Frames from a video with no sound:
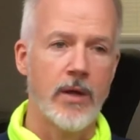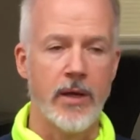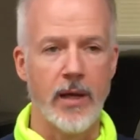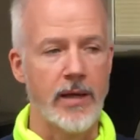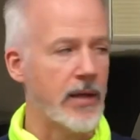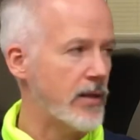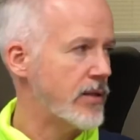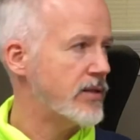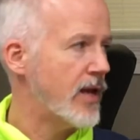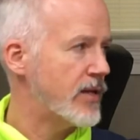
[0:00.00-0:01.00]
And
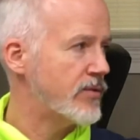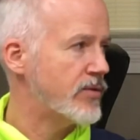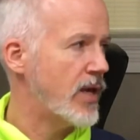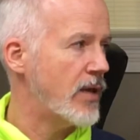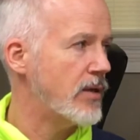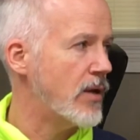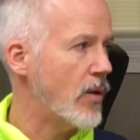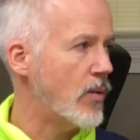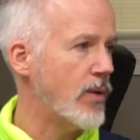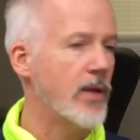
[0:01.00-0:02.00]
like these guys have said, you
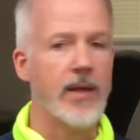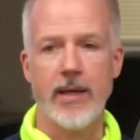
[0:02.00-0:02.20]
know,